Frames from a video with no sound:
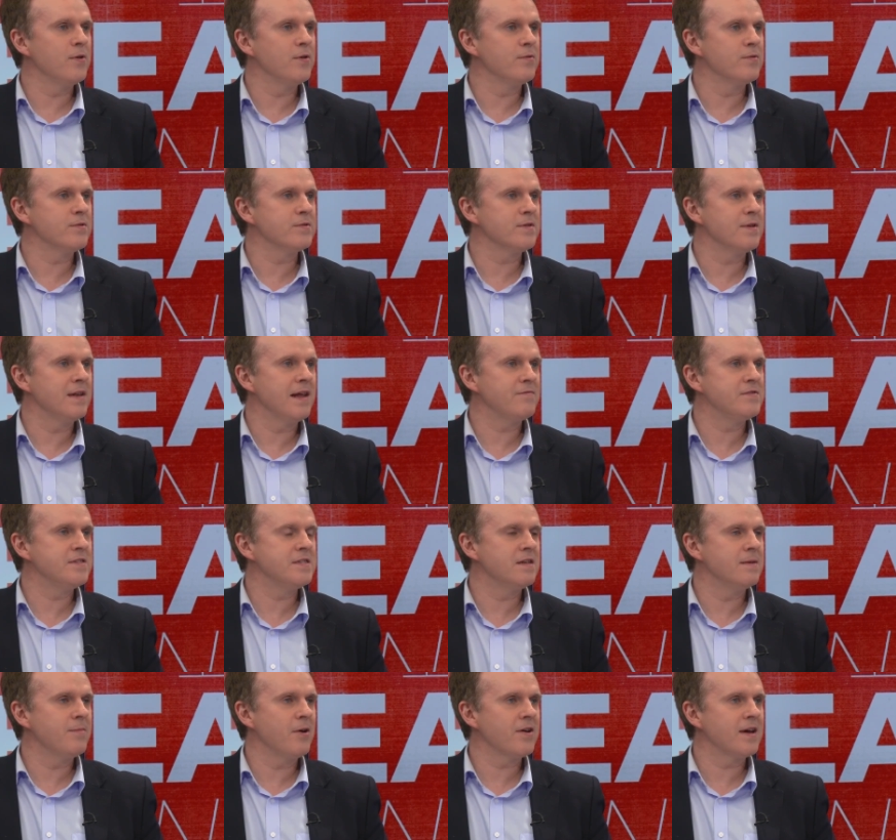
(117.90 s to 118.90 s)
all, so lefties
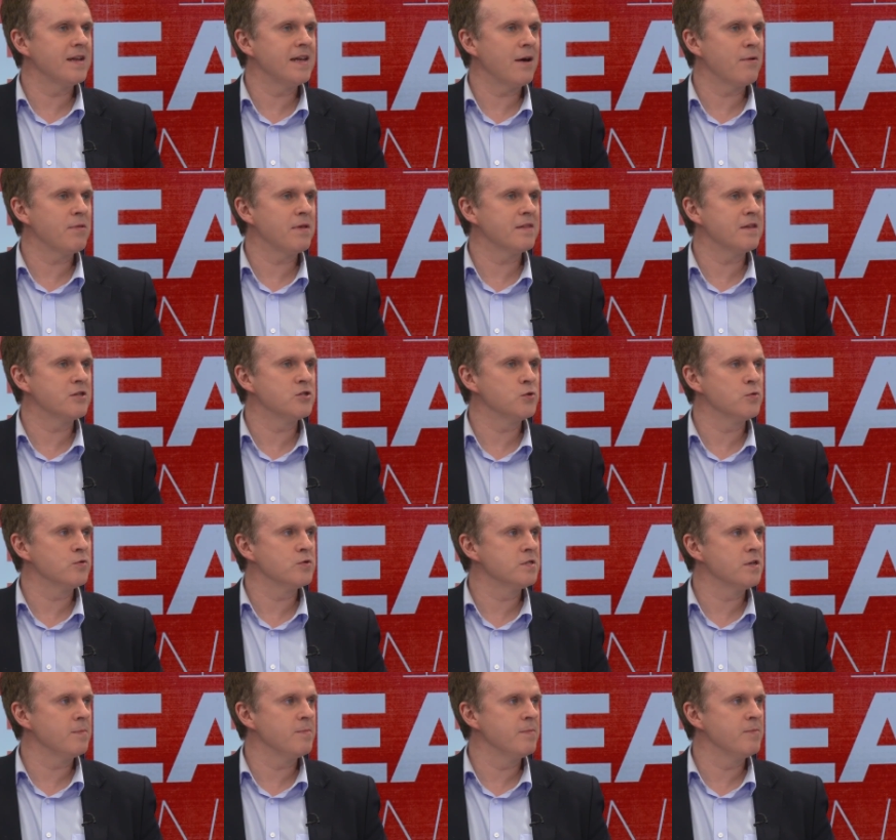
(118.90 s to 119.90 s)
in America now think that
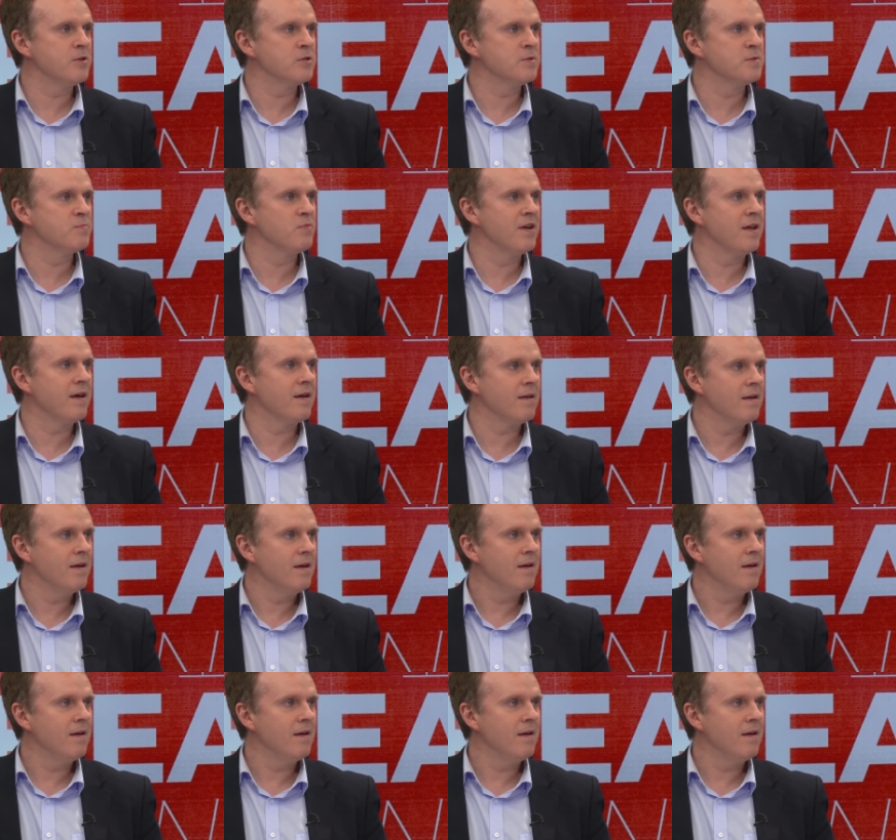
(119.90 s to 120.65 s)
George W. Bush was brilliant.